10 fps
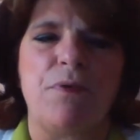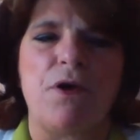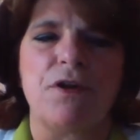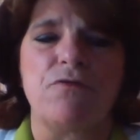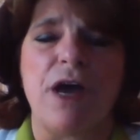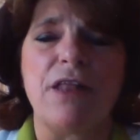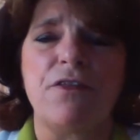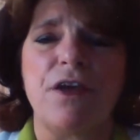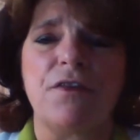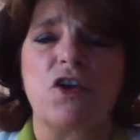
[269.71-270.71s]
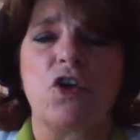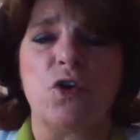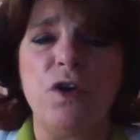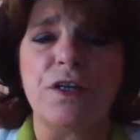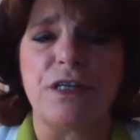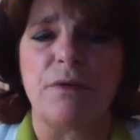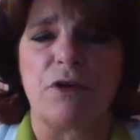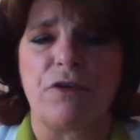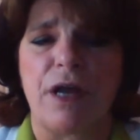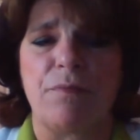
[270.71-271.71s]
Party rather than the current
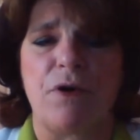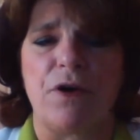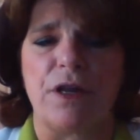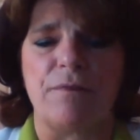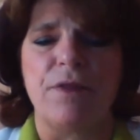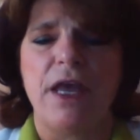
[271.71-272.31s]
Democrat Party.